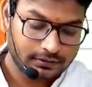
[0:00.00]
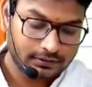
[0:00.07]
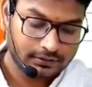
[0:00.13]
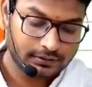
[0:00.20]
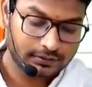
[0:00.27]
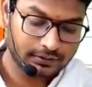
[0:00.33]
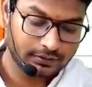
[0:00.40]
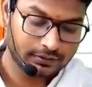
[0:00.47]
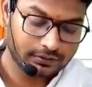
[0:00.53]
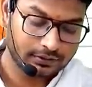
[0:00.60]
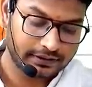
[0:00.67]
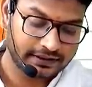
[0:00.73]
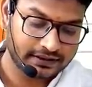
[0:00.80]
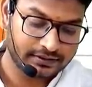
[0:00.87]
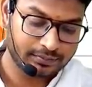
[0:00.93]
So
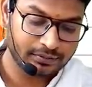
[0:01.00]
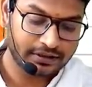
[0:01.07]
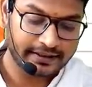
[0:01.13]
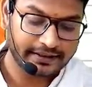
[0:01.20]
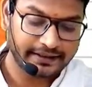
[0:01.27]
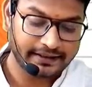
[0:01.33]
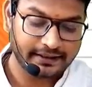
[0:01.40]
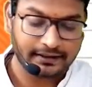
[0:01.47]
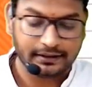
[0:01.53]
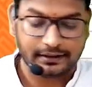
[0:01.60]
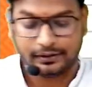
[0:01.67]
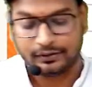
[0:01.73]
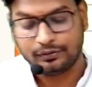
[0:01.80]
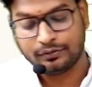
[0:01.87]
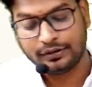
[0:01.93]
next put the heading
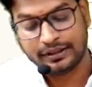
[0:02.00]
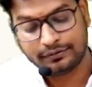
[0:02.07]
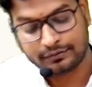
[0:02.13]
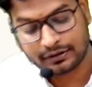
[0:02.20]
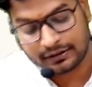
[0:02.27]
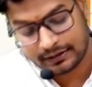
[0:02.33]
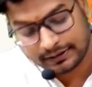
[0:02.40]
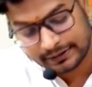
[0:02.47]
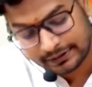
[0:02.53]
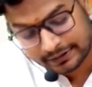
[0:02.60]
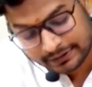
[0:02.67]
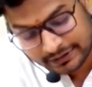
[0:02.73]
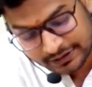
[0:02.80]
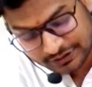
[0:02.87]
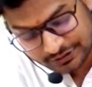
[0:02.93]
Unit 1
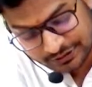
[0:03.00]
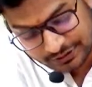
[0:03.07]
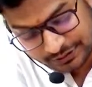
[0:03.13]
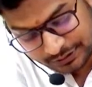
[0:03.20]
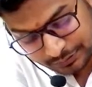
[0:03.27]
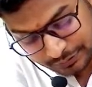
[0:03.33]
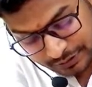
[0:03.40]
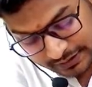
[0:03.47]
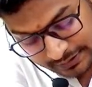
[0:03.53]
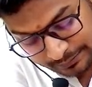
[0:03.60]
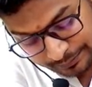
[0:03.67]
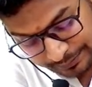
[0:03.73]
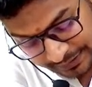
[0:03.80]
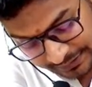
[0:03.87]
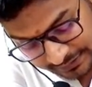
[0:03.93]
Introduction to the
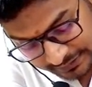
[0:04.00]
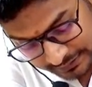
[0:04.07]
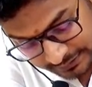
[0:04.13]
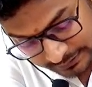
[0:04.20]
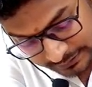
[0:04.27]
Companies.